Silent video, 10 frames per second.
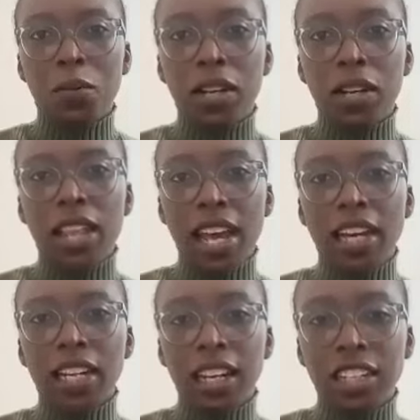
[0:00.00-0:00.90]
when that
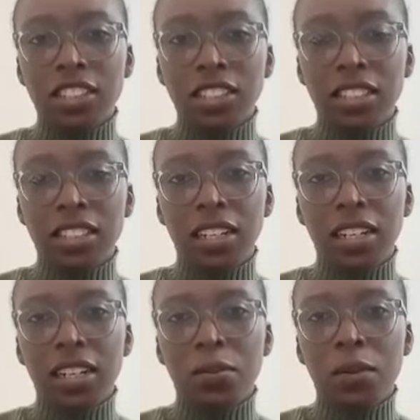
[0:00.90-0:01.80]
collection,
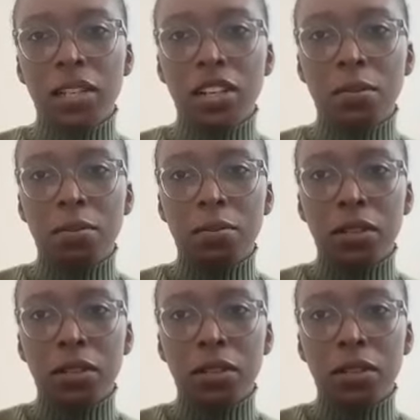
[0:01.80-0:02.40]
when you're 100%.